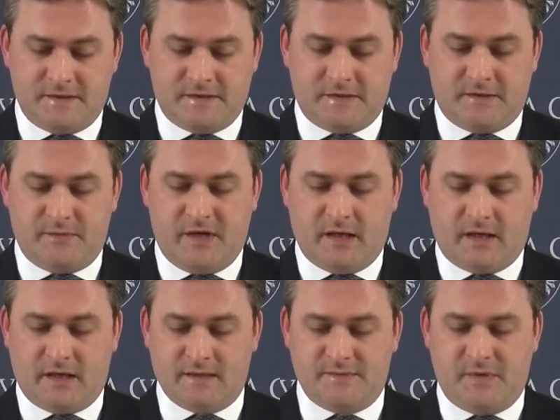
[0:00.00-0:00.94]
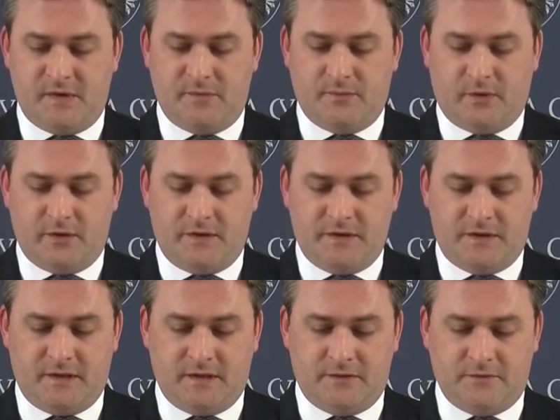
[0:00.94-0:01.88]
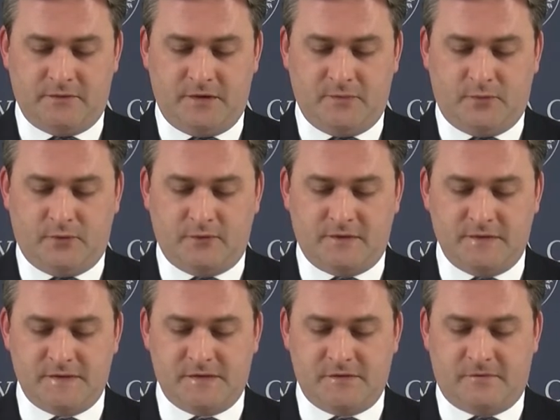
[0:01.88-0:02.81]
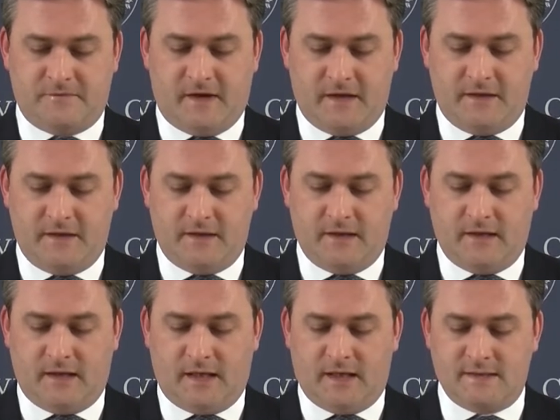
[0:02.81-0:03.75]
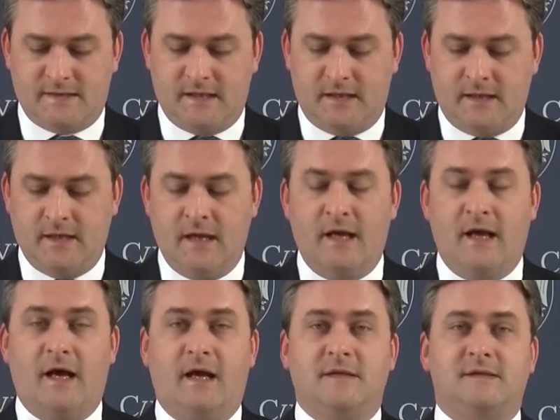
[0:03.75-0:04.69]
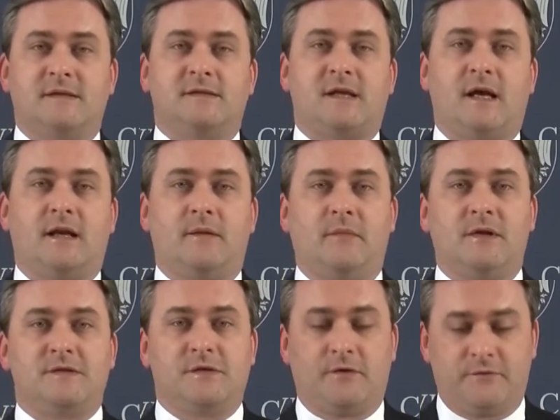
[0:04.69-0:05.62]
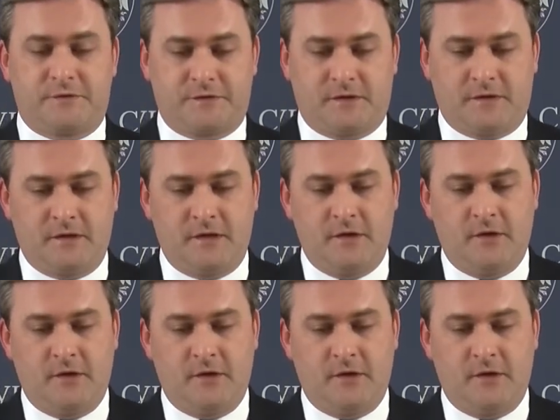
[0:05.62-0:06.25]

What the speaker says: Serbia has been pointing to the importance of finding a lasting and sustainable solution